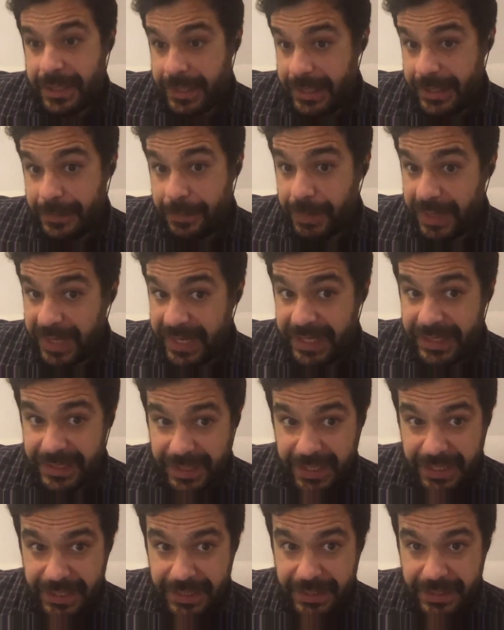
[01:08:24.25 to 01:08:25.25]
But
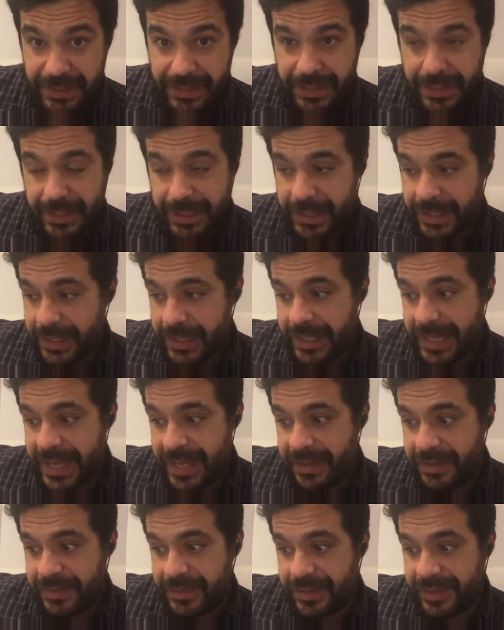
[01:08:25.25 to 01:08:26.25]
indeed,
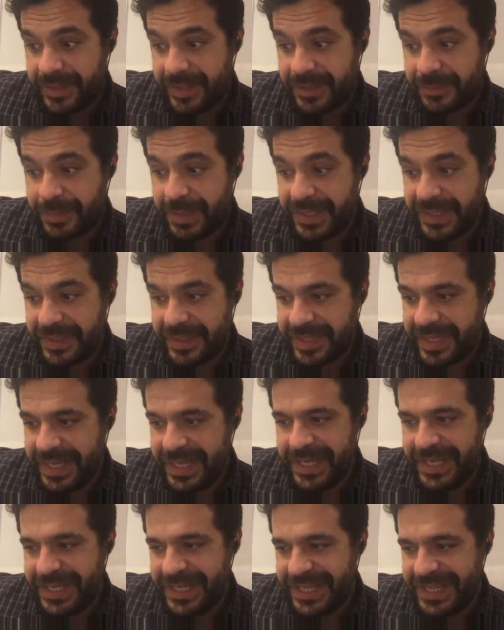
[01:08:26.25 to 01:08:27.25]
as it has been
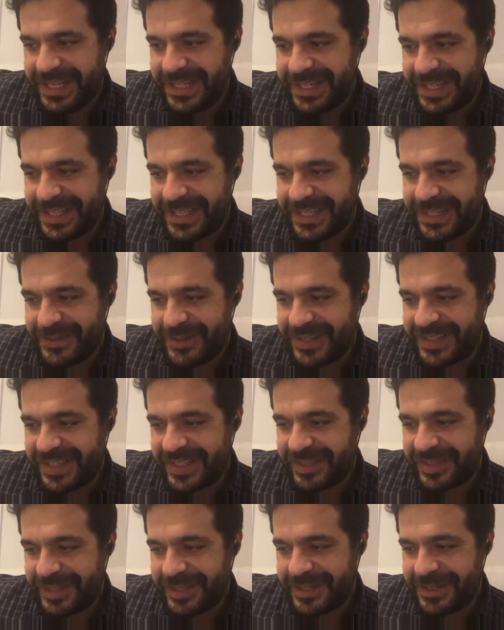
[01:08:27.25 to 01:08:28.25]
seen in
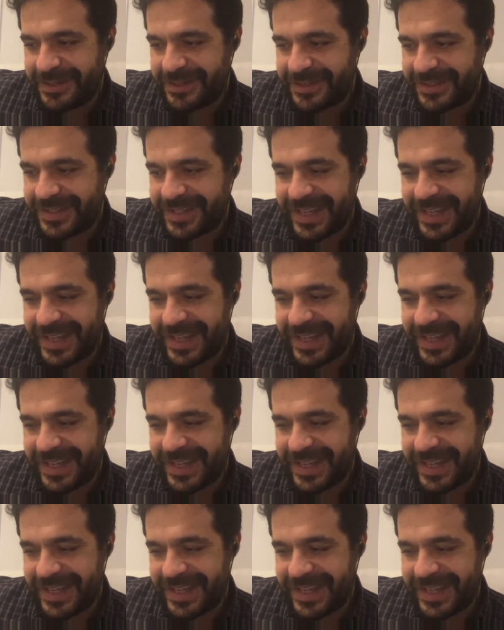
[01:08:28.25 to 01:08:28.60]
recent years,